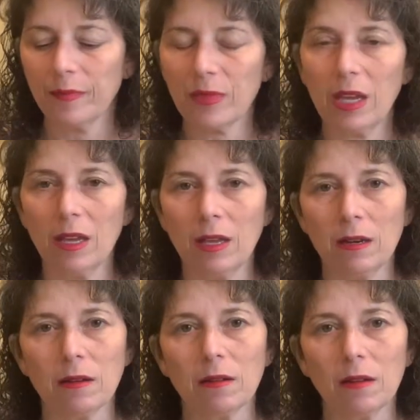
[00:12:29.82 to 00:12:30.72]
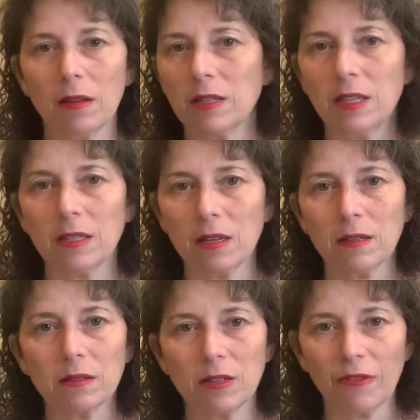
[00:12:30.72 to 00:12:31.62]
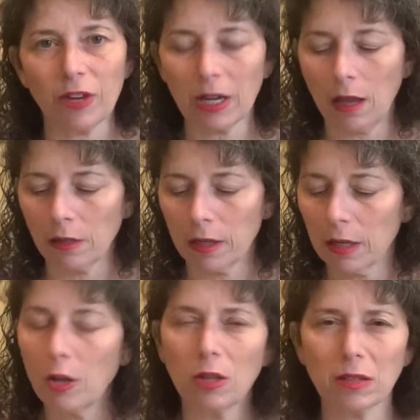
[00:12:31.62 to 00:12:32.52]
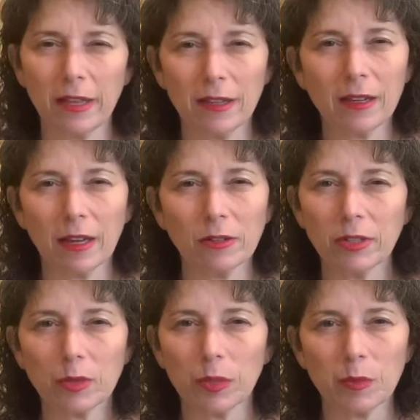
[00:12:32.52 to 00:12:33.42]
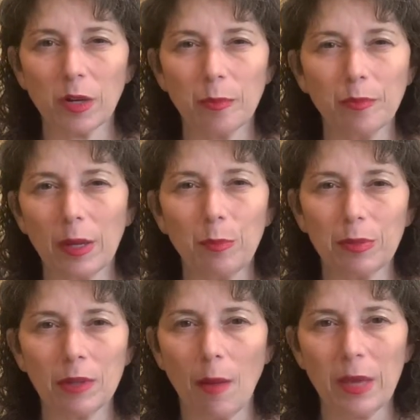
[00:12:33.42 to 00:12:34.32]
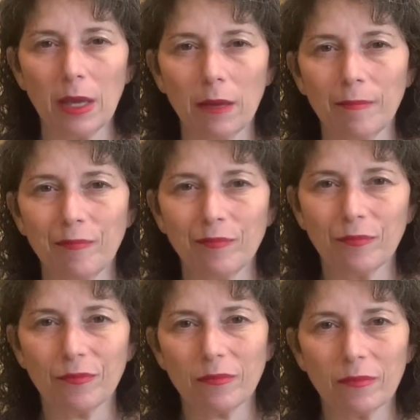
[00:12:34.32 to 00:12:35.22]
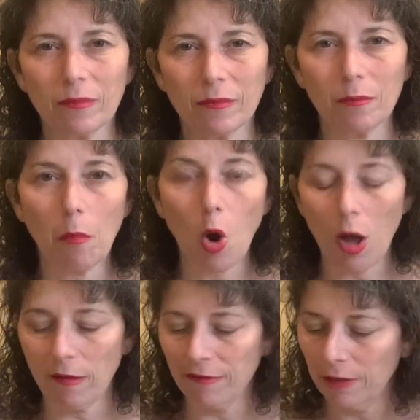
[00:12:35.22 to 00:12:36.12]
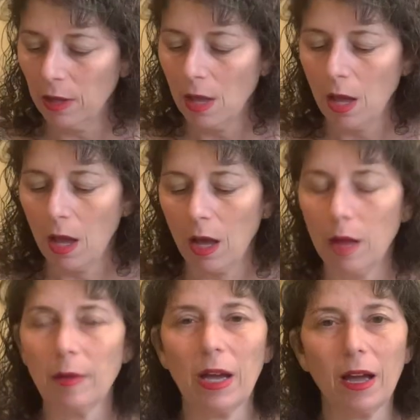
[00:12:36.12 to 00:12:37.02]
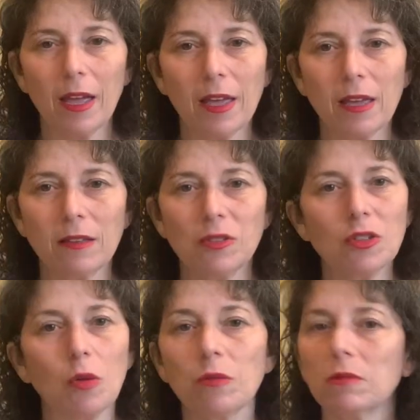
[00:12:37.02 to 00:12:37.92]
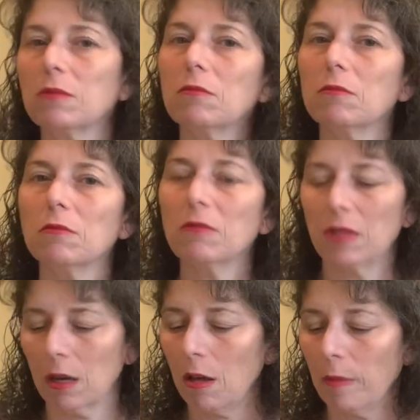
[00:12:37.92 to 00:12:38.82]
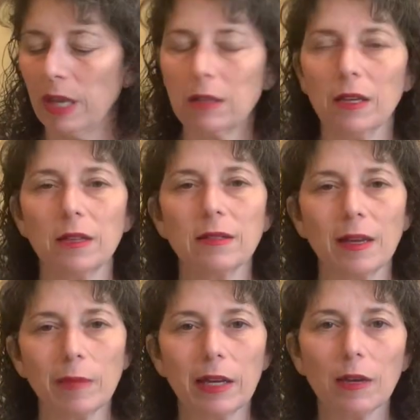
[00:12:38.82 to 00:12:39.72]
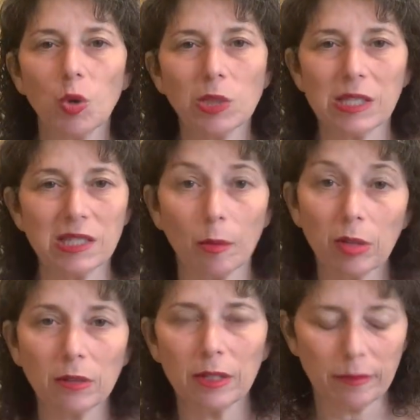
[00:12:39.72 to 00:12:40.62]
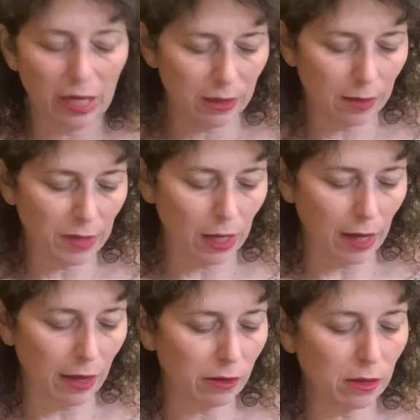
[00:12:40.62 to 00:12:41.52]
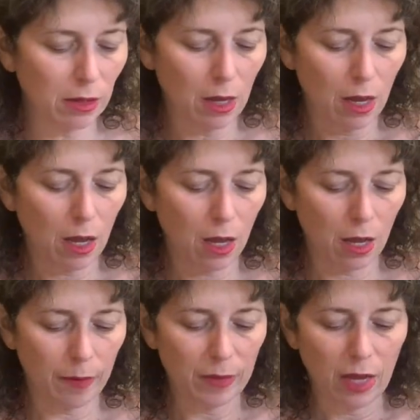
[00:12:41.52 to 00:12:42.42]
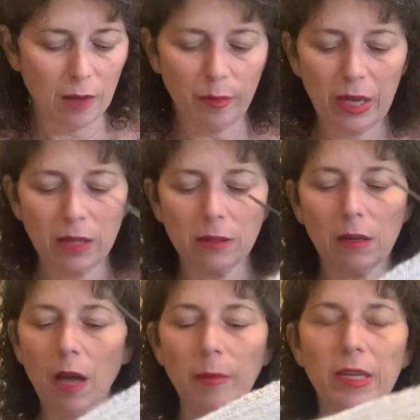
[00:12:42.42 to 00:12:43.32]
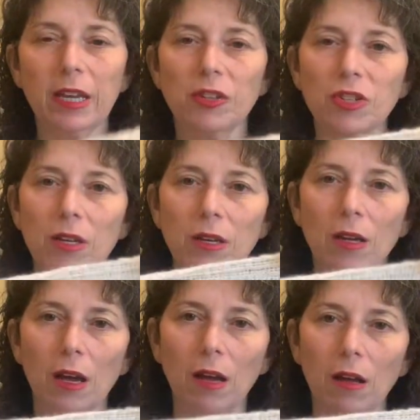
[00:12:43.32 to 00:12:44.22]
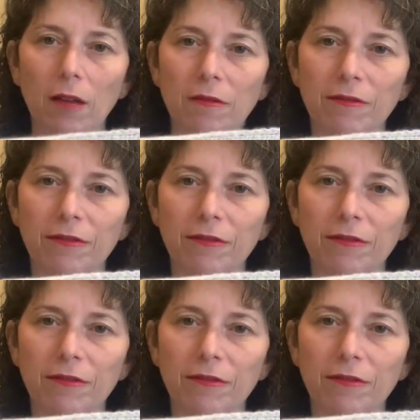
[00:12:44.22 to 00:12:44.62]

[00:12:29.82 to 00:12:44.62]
in, it's a different color called, I think Careless Whisper, a plummy mauve. I don't think I'll make this. I might hold it double and make something else. But it's a combination of